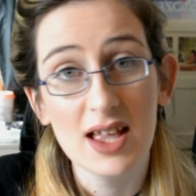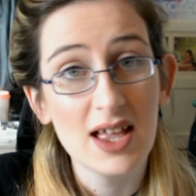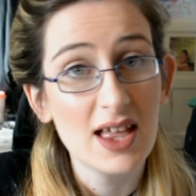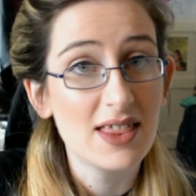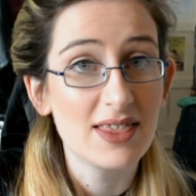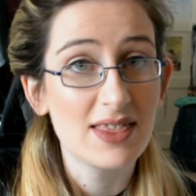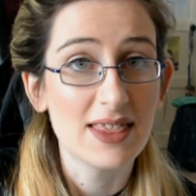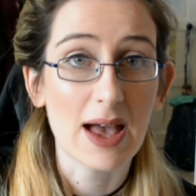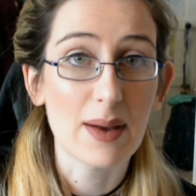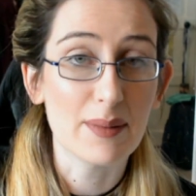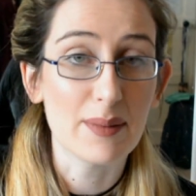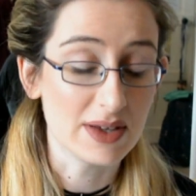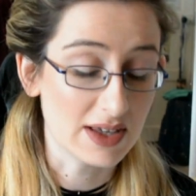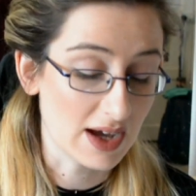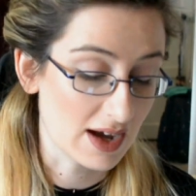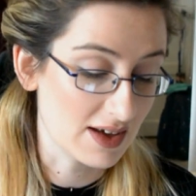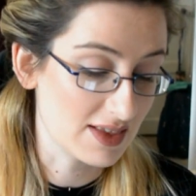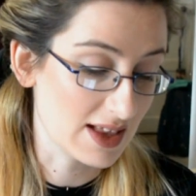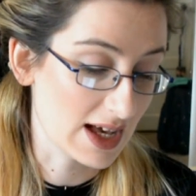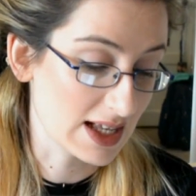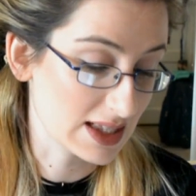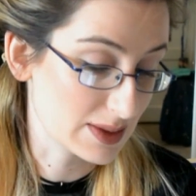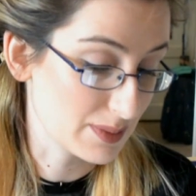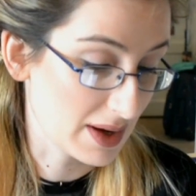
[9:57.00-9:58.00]
There we go,
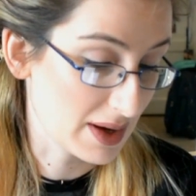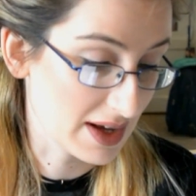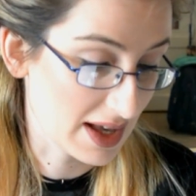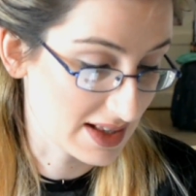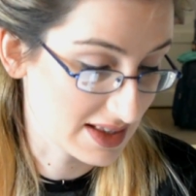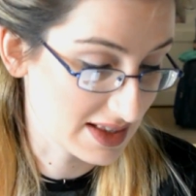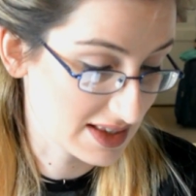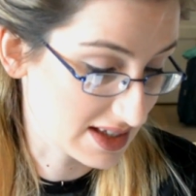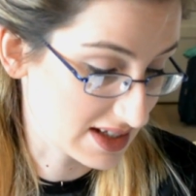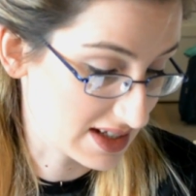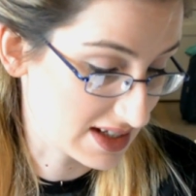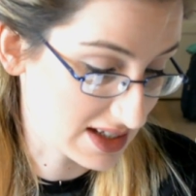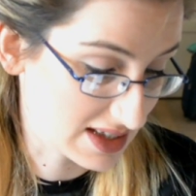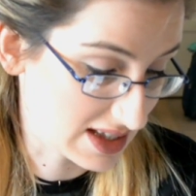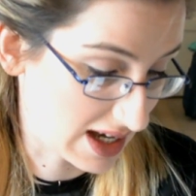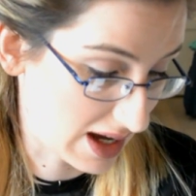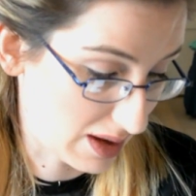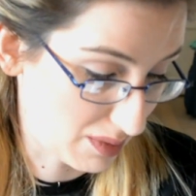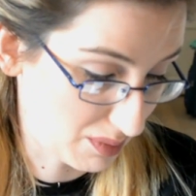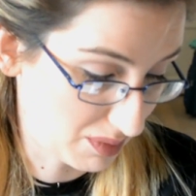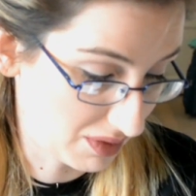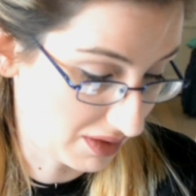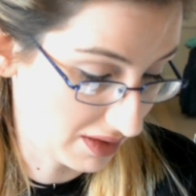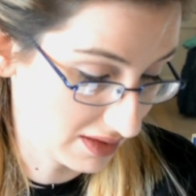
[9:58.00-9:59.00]
that's my answer to
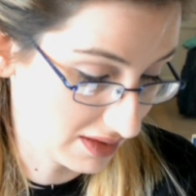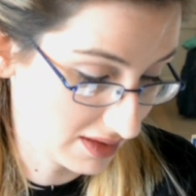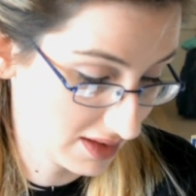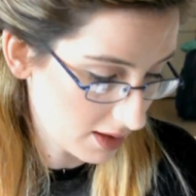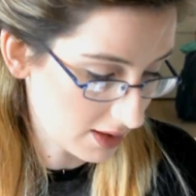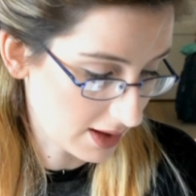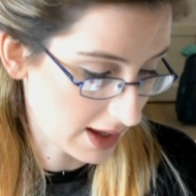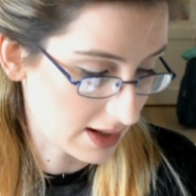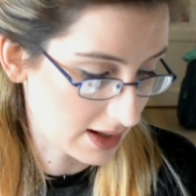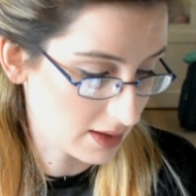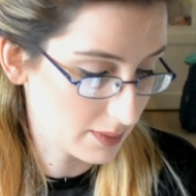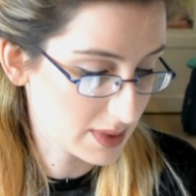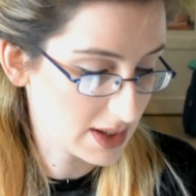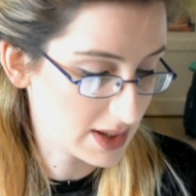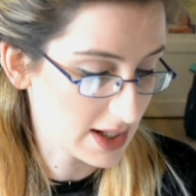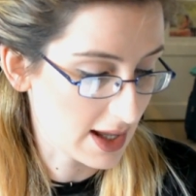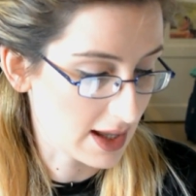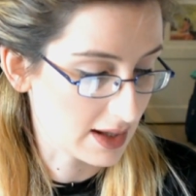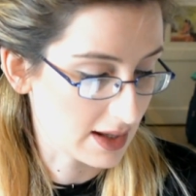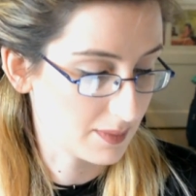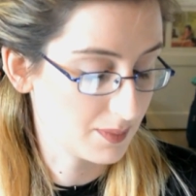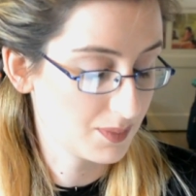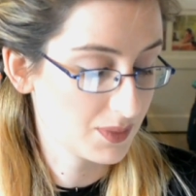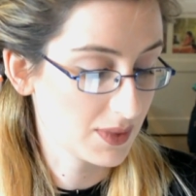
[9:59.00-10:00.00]
that one. Okay, number
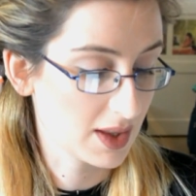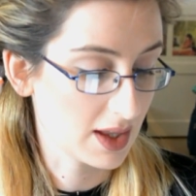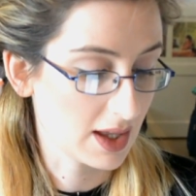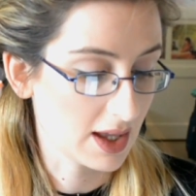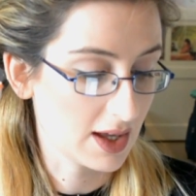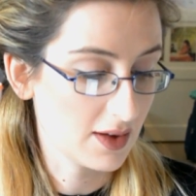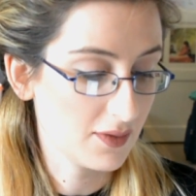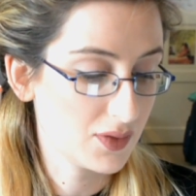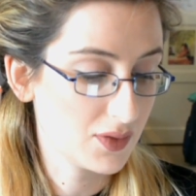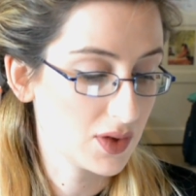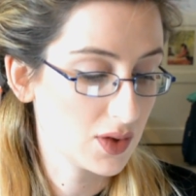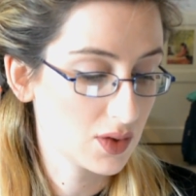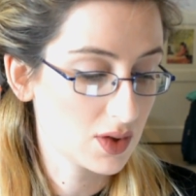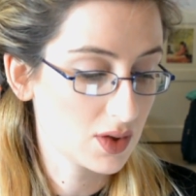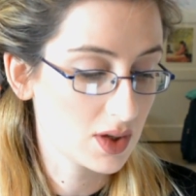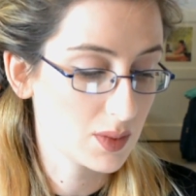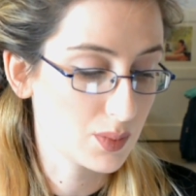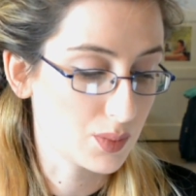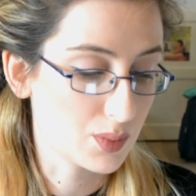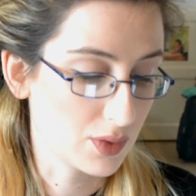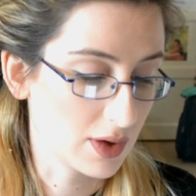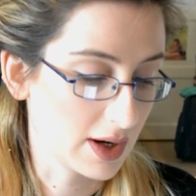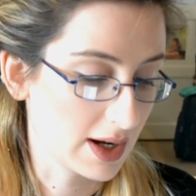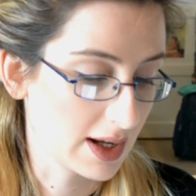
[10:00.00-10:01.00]
10. If you
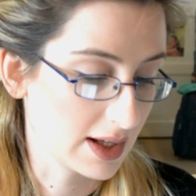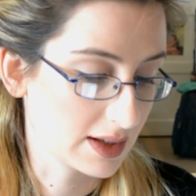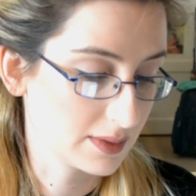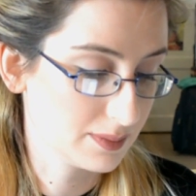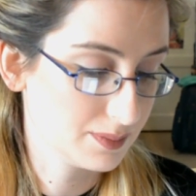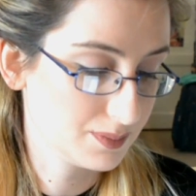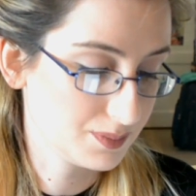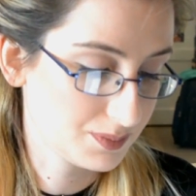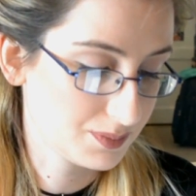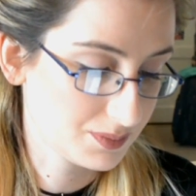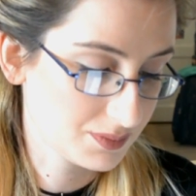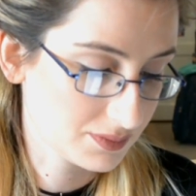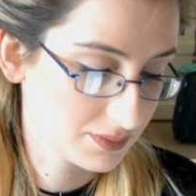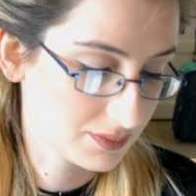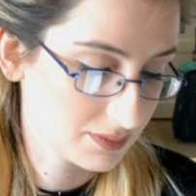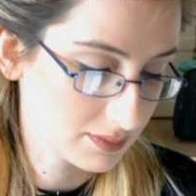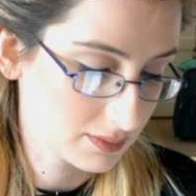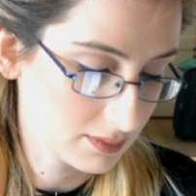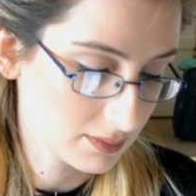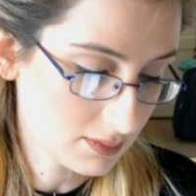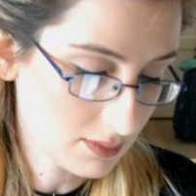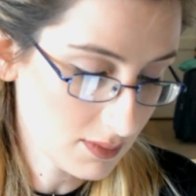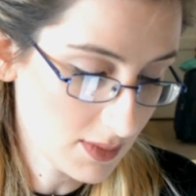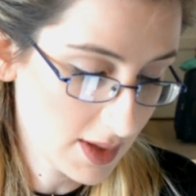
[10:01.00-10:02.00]
could bring
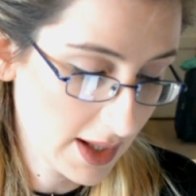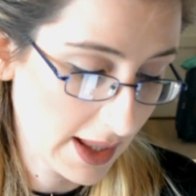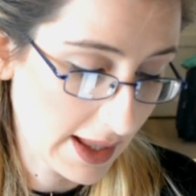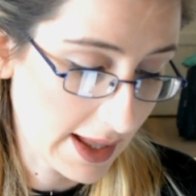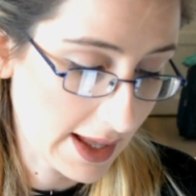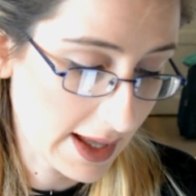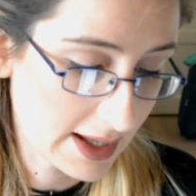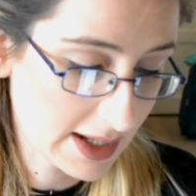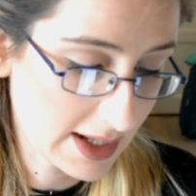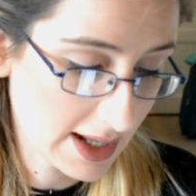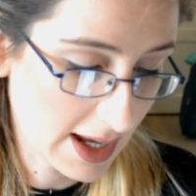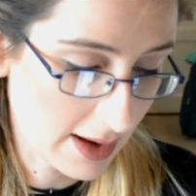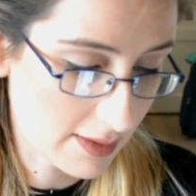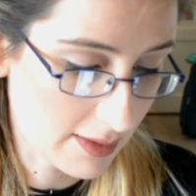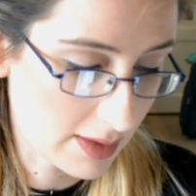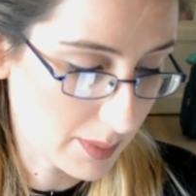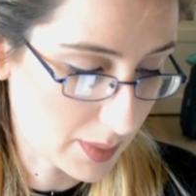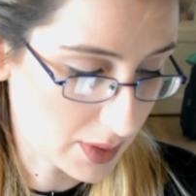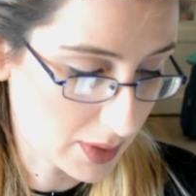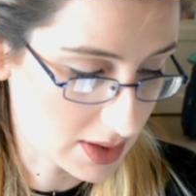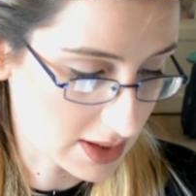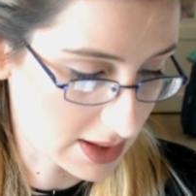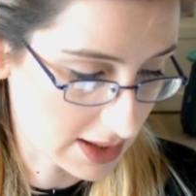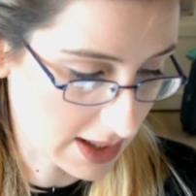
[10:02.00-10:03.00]
any Harry
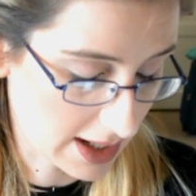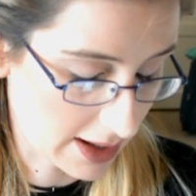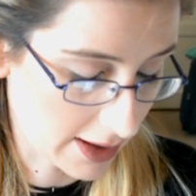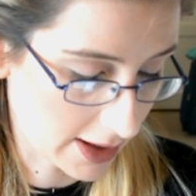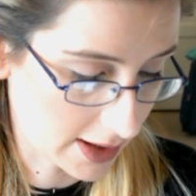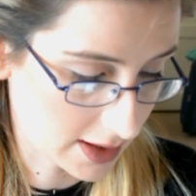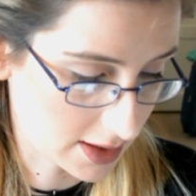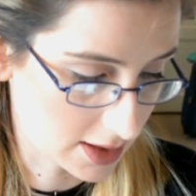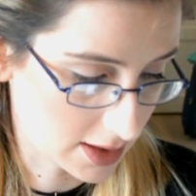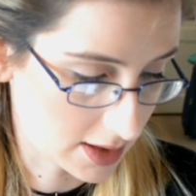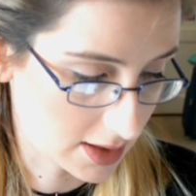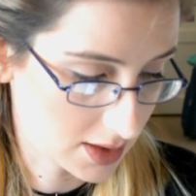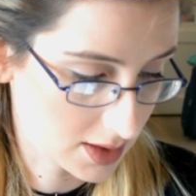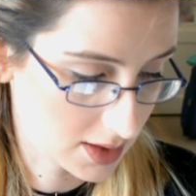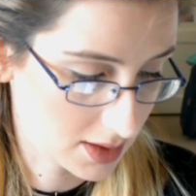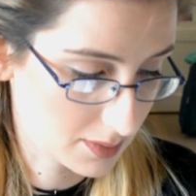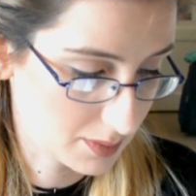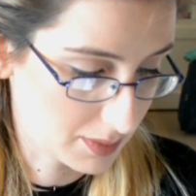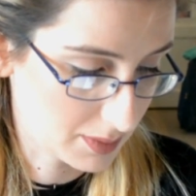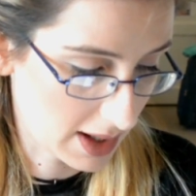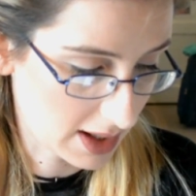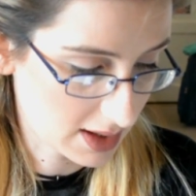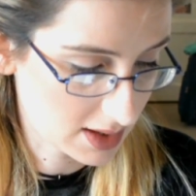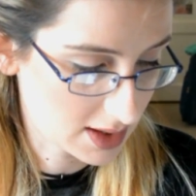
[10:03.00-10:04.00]
Potter character
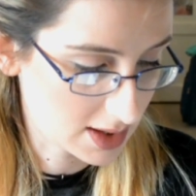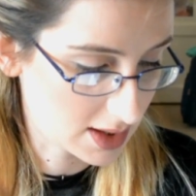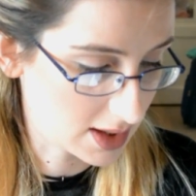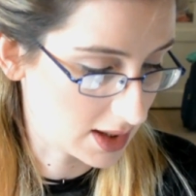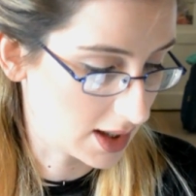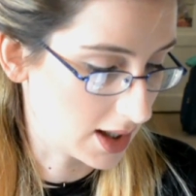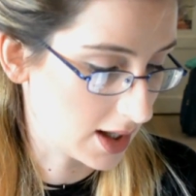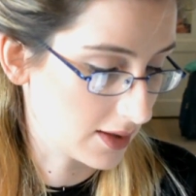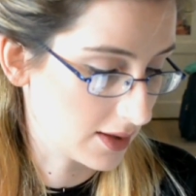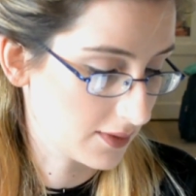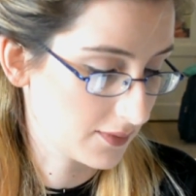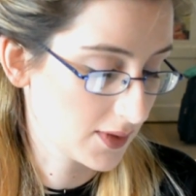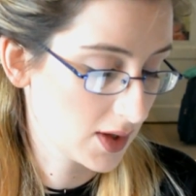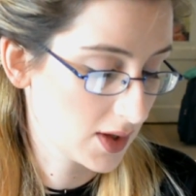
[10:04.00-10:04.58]
back to life,